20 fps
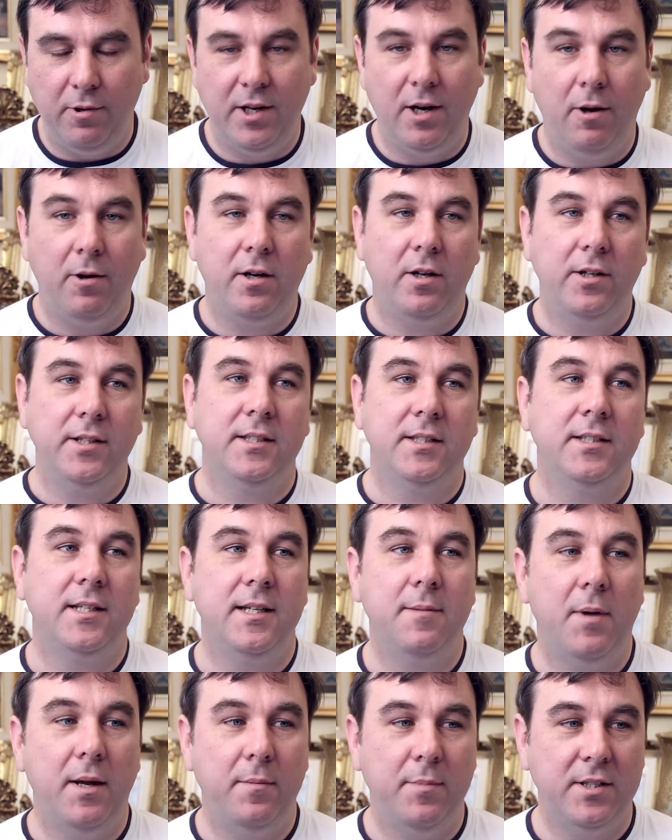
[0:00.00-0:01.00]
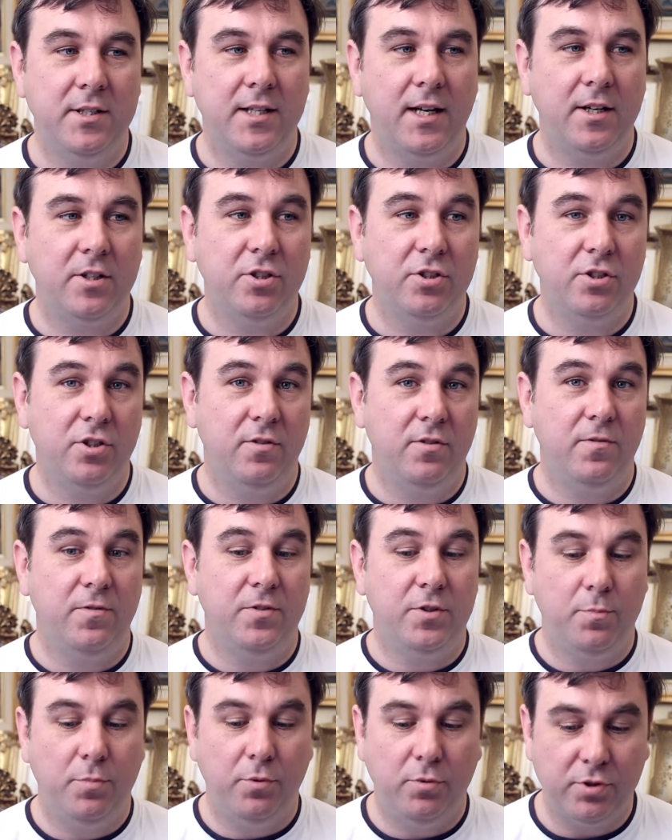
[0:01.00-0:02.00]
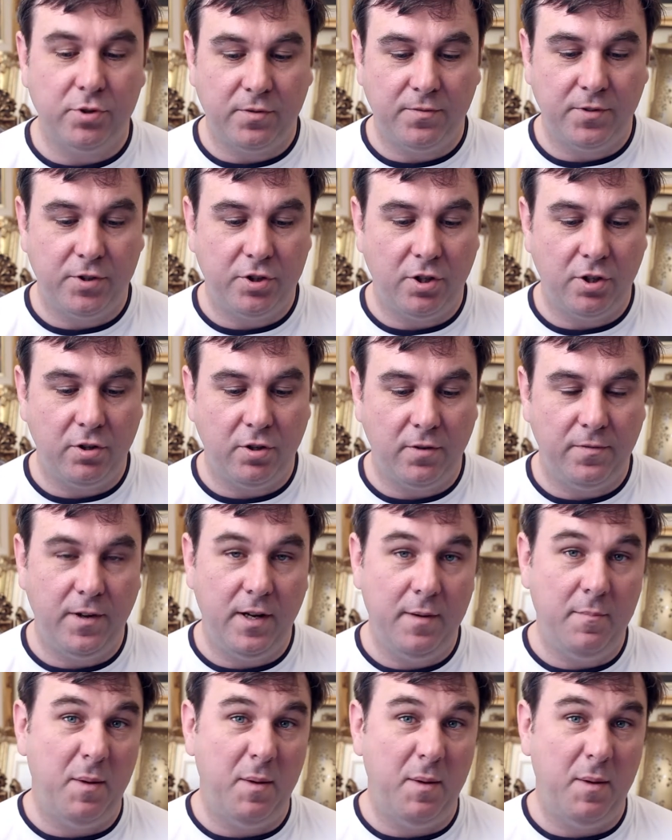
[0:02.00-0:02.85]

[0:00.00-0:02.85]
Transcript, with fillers: You know, I'd like to see maybe sections on sports photography,